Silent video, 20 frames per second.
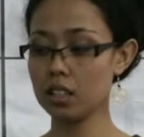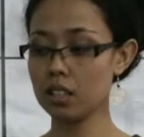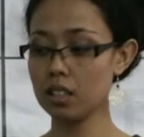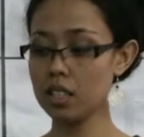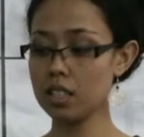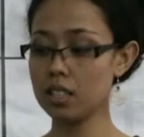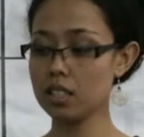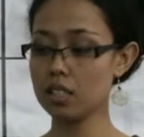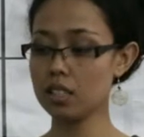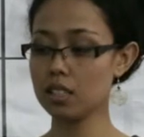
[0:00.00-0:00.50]

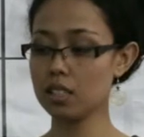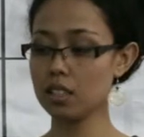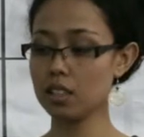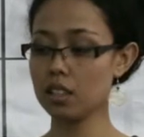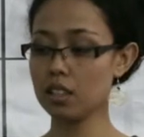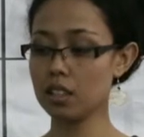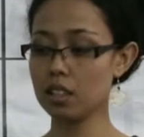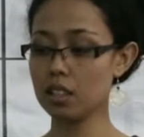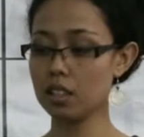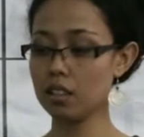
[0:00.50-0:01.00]
these
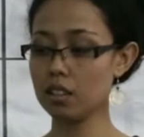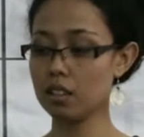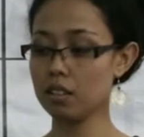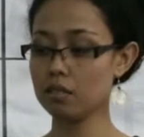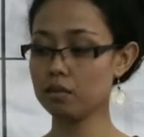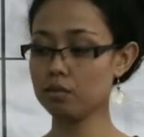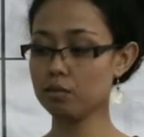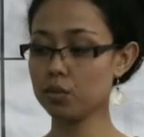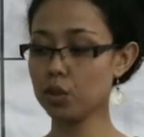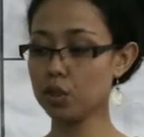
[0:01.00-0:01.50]

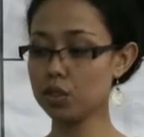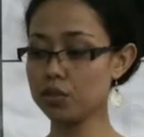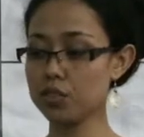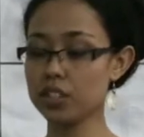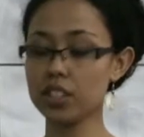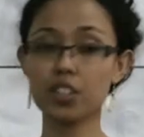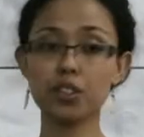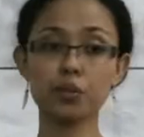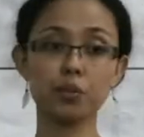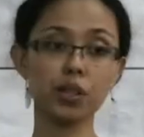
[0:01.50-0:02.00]
most
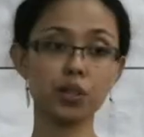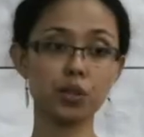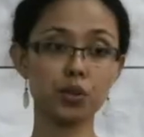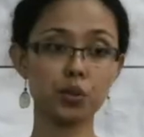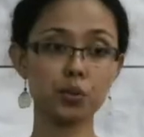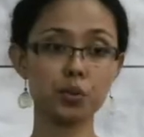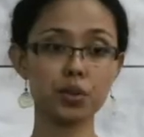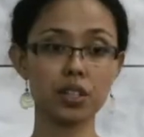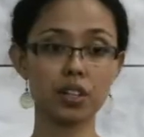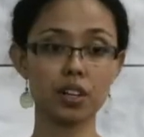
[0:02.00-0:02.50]
vulnerable
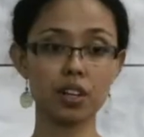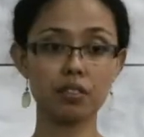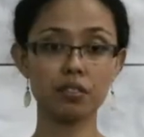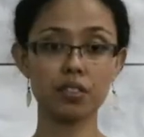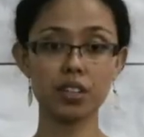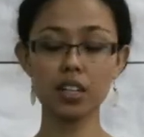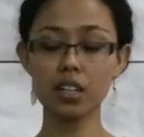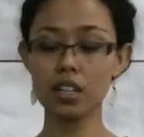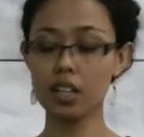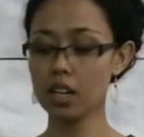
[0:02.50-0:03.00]
groups are
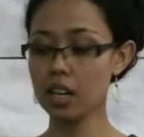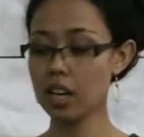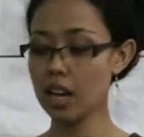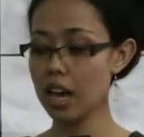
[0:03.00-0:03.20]
covered.